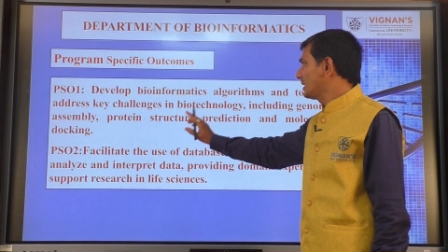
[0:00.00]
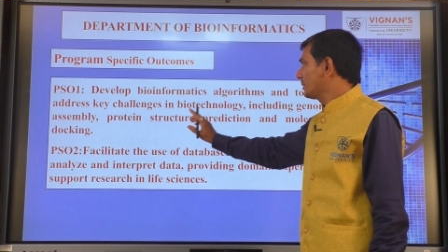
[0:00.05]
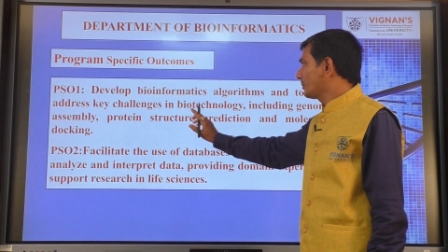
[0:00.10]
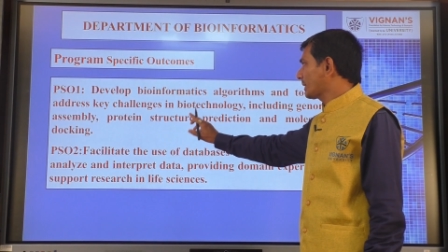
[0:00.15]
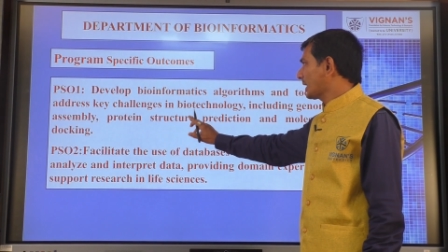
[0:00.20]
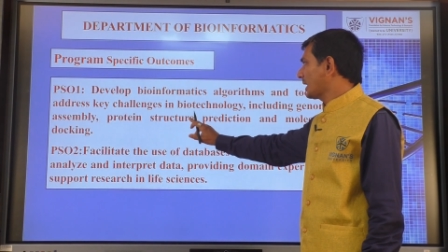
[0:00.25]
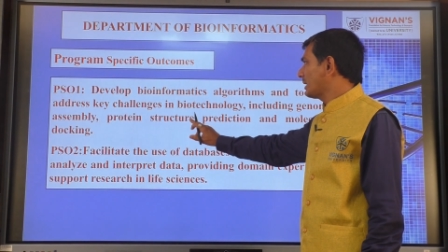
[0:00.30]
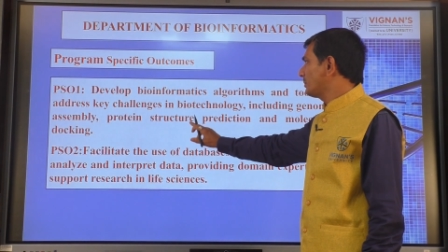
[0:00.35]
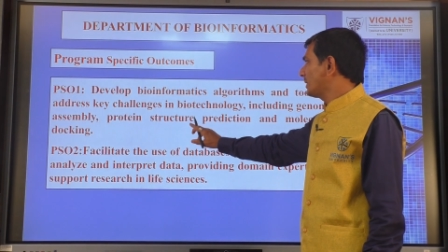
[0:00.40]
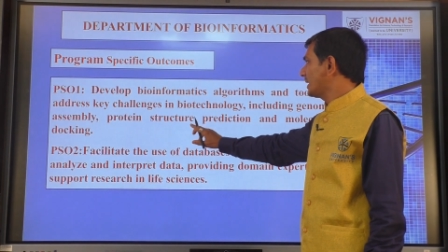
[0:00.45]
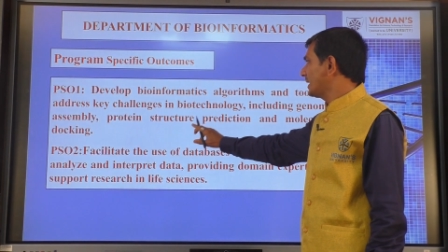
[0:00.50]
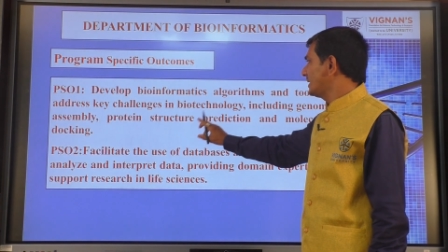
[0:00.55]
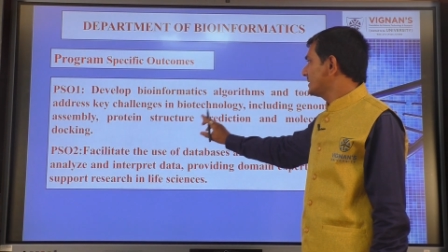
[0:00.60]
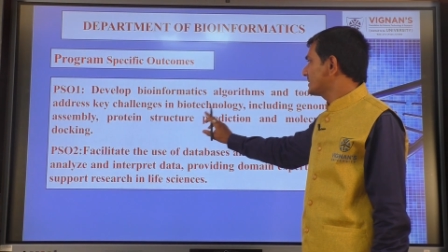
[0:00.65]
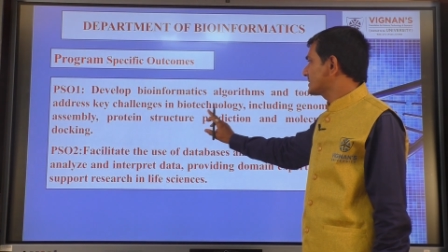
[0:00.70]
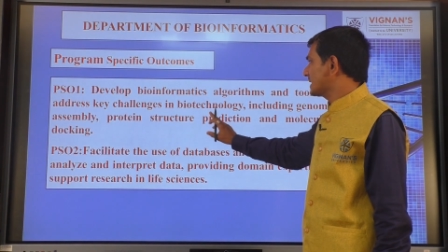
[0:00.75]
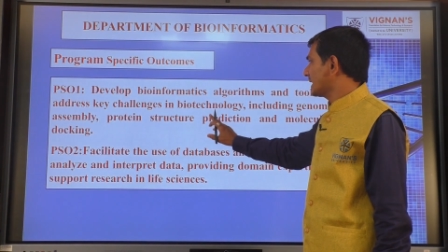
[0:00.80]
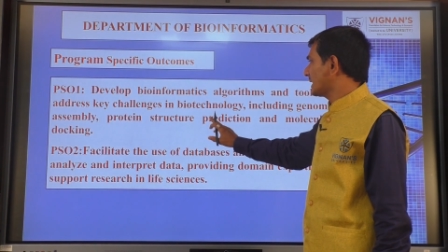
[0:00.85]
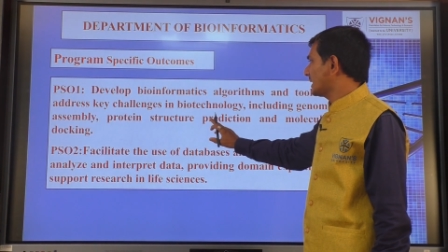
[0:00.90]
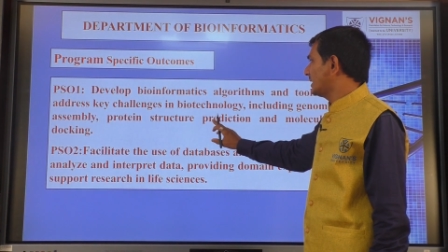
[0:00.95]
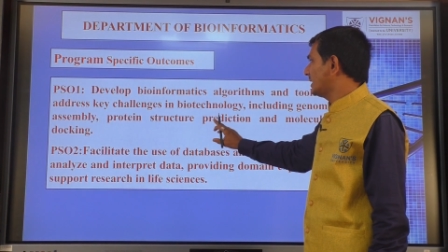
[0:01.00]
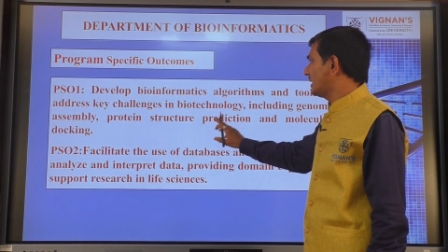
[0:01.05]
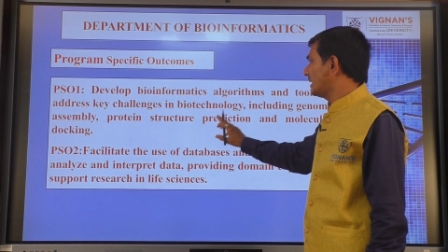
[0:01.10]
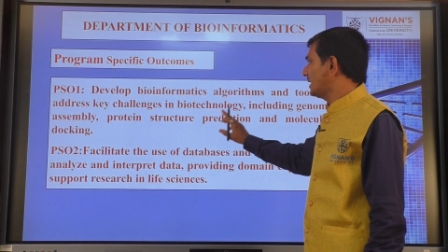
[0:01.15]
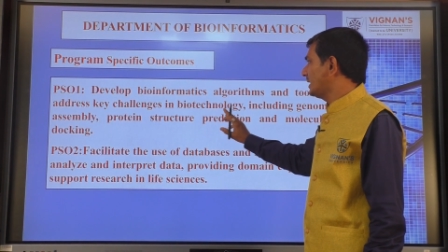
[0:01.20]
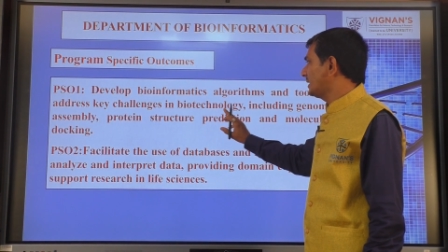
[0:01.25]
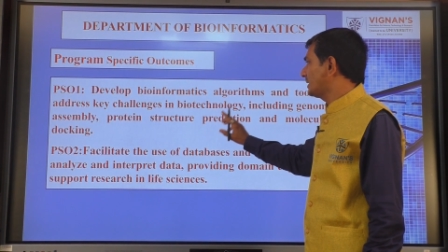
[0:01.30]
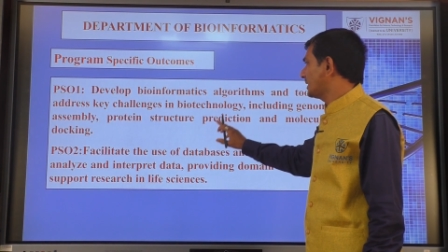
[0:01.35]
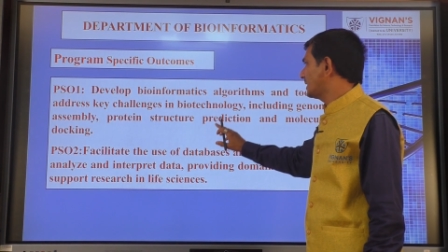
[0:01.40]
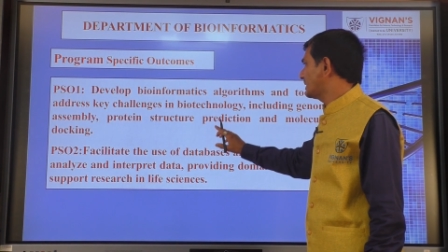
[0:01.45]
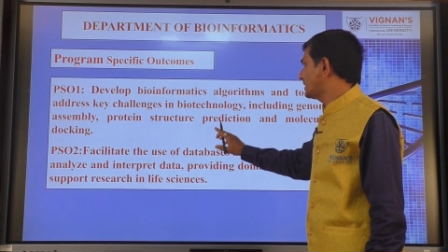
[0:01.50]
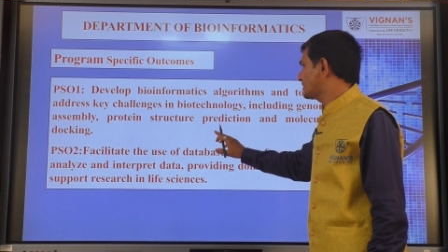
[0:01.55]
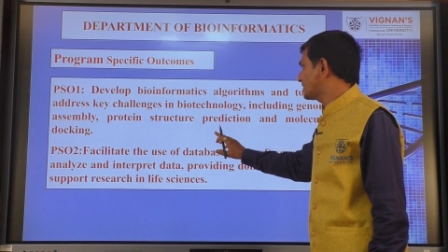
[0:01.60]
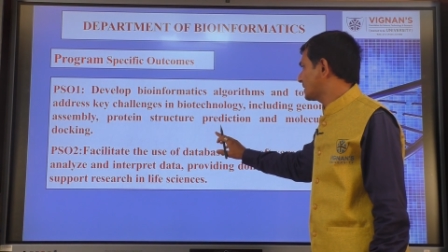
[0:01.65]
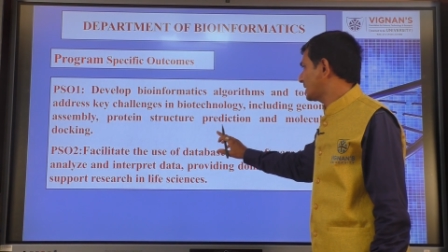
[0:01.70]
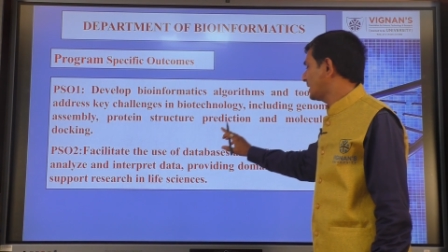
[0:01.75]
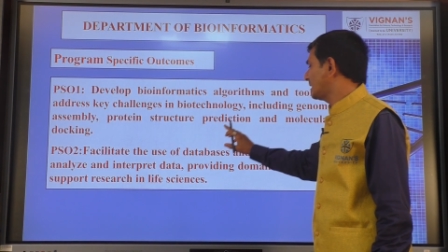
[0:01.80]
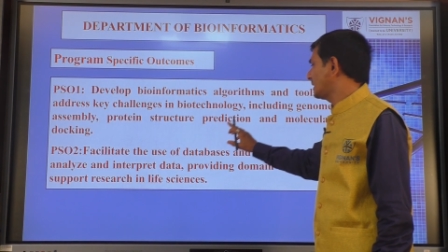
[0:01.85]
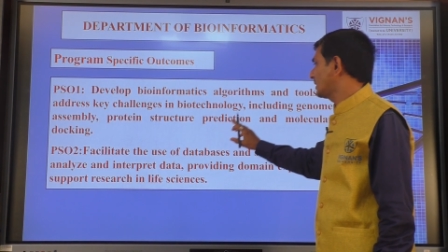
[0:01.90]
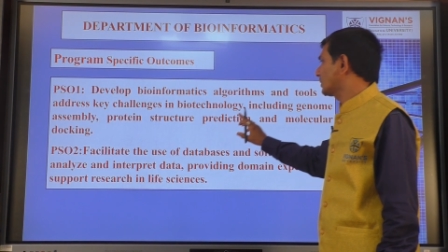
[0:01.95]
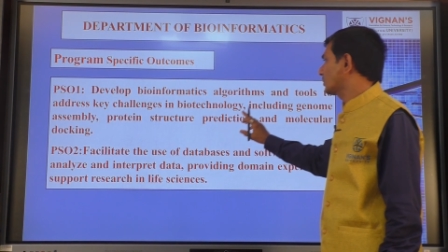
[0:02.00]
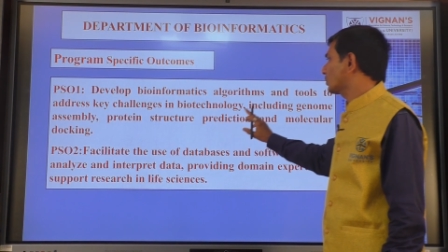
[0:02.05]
primary, secondary, tertiary,